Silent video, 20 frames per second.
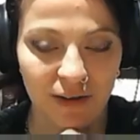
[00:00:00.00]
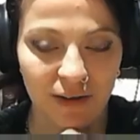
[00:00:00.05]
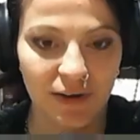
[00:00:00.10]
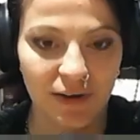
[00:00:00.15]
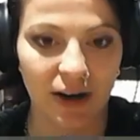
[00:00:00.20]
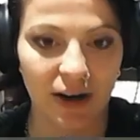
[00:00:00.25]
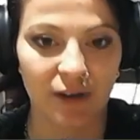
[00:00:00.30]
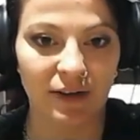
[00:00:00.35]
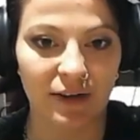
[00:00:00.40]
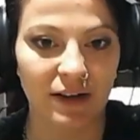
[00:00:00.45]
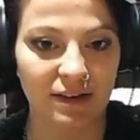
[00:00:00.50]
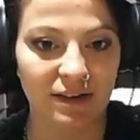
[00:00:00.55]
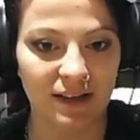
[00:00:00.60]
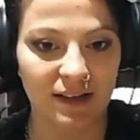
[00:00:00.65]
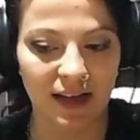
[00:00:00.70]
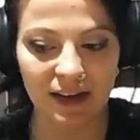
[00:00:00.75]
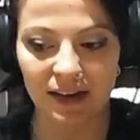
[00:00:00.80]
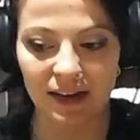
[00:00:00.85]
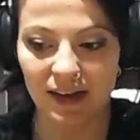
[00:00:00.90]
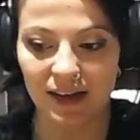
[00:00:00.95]
got around to
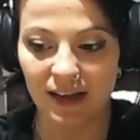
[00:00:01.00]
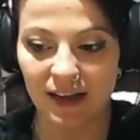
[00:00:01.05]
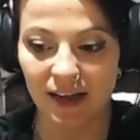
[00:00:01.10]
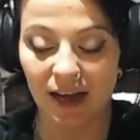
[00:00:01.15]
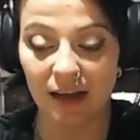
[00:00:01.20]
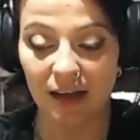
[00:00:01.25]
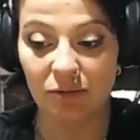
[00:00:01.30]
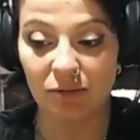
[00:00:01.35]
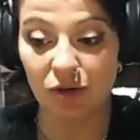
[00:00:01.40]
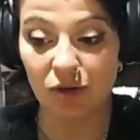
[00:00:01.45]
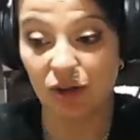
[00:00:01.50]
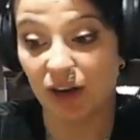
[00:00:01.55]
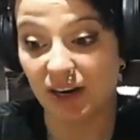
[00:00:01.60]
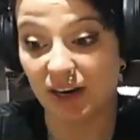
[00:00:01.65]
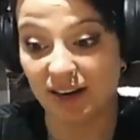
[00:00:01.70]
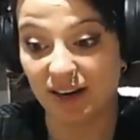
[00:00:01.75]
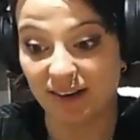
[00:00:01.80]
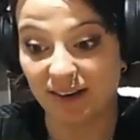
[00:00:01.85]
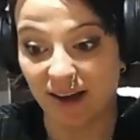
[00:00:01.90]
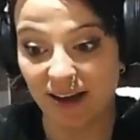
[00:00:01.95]
that. So they're
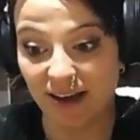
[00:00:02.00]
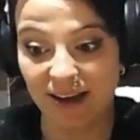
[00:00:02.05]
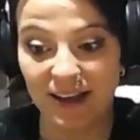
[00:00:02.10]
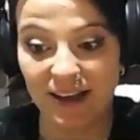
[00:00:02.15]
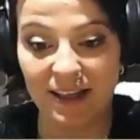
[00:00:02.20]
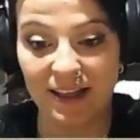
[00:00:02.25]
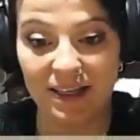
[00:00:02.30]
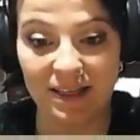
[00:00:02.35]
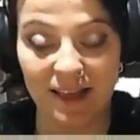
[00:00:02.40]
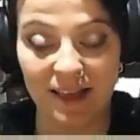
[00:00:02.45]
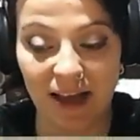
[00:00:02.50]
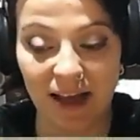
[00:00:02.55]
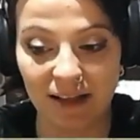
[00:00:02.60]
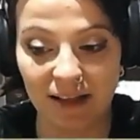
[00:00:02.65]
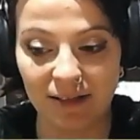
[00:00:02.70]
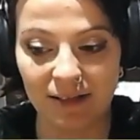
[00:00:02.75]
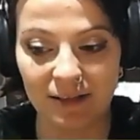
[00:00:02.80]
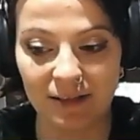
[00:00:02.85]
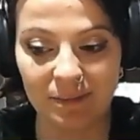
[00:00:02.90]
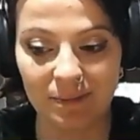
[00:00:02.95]
going to die, and that
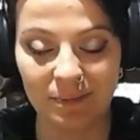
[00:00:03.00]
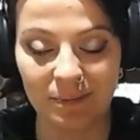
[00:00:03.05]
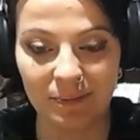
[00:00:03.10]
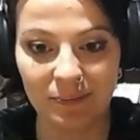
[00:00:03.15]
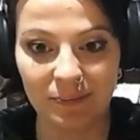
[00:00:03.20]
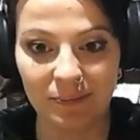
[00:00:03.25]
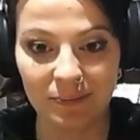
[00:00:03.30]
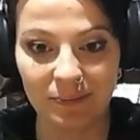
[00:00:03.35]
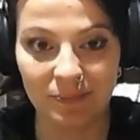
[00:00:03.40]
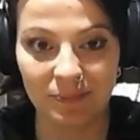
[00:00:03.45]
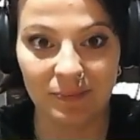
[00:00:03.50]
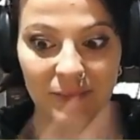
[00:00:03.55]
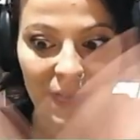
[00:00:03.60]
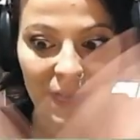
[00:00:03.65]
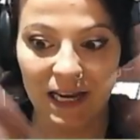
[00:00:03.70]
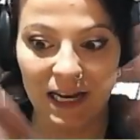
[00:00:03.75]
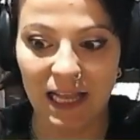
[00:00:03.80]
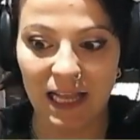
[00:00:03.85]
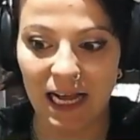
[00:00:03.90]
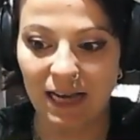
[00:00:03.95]

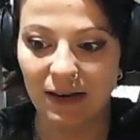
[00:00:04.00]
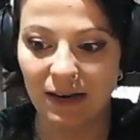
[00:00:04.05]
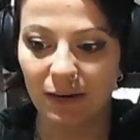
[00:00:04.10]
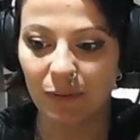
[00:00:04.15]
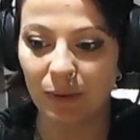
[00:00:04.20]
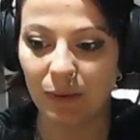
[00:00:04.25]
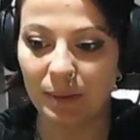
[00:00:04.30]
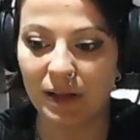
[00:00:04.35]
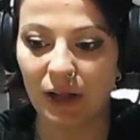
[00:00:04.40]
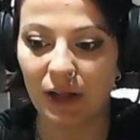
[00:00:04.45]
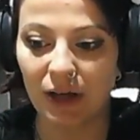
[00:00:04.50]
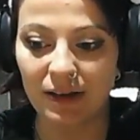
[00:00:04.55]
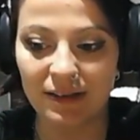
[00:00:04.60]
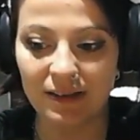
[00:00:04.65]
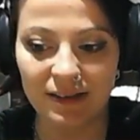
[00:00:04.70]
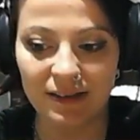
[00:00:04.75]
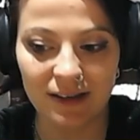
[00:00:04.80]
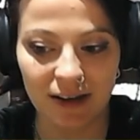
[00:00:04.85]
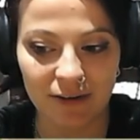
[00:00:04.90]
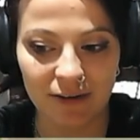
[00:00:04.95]
bloodline will be
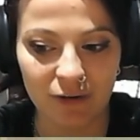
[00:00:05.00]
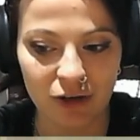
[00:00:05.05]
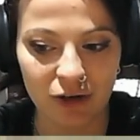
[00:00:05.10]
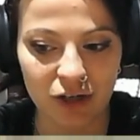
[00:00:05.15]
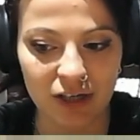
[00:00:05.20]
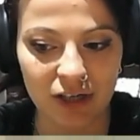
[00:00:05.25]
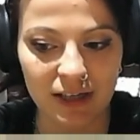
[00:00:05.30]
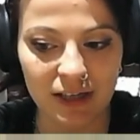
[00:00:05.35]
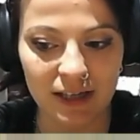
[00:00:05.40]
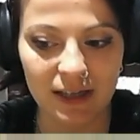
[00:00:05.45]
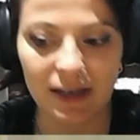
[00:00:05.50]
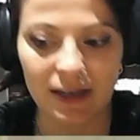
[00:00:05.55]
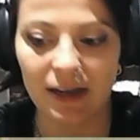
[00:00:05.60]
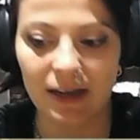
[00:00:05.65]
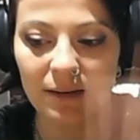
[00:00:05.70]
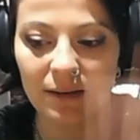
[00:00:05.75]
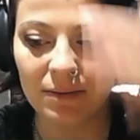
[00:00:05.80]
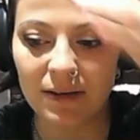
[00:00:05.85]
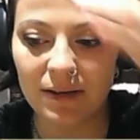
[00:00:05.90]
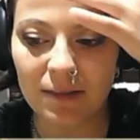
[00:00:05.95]
lost, unfortunately.
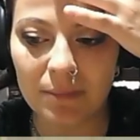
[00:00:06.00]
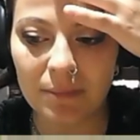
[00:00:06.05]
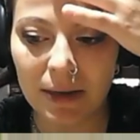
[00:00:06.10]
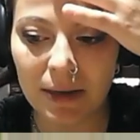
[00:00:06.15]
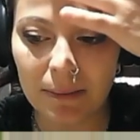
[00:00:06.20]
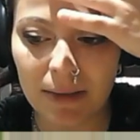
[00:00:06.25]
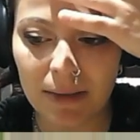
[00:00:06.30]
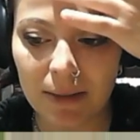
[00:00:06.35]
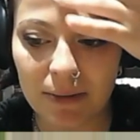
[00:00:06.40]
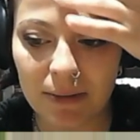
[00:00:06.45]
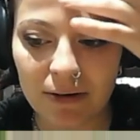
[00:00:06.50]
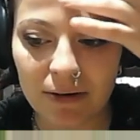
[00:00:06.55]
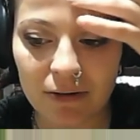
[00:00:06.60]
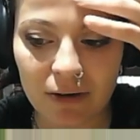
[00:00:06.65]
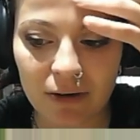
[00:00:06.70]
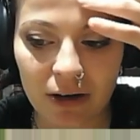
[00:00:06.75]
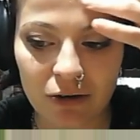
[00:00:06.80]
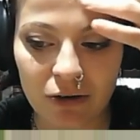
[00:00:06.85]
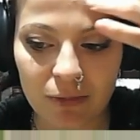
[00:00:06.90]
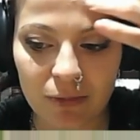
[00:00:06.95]
Did my baby
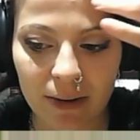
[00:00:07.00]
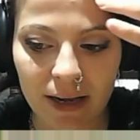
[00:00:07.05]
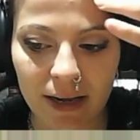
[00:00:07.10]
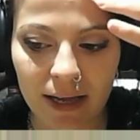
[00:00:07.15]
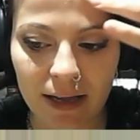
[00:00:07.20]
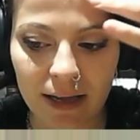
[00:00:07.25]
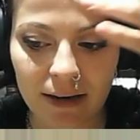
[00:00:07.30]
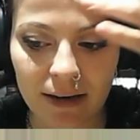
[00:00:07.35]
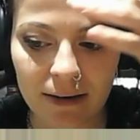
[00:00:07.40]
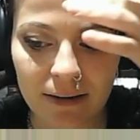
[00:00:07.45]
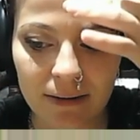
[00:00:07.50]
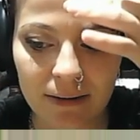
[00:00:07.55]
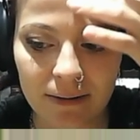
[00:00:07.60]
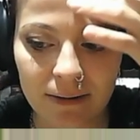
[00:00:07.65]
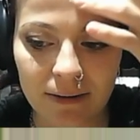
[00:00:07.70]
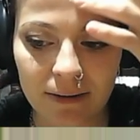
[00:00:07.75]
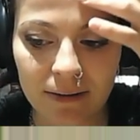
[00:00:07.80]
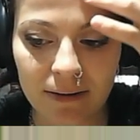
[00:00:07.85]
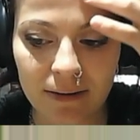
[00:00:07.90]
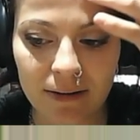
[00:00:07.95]
scratch my head?
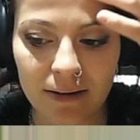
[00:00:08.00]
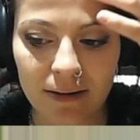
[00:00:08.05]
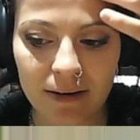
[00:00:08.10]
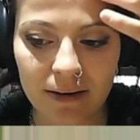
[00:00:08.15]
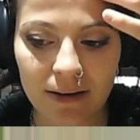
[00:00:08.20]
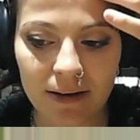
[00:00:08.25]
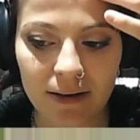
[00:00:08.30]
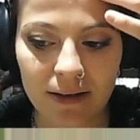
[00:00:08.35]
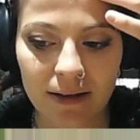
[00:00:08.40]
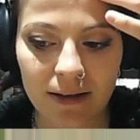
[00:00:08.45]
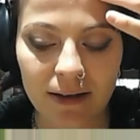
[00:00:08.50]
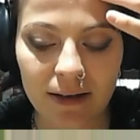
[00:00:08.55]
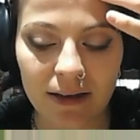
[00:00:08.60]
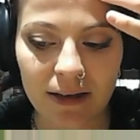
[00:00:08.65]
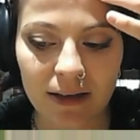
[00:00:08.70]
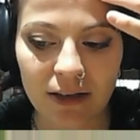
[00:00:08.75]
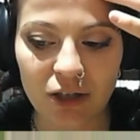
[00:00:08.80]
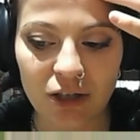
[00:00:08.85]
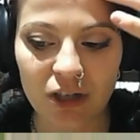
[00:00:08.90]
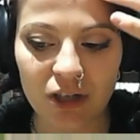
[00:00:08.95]

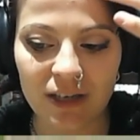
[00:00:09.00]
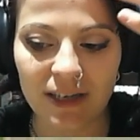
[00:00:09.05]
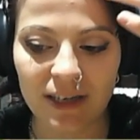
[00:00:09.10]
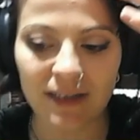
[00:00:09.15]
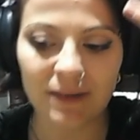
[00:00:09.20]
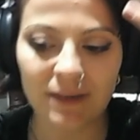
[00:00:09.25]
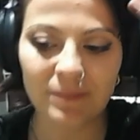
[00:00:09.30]
Yes, she did.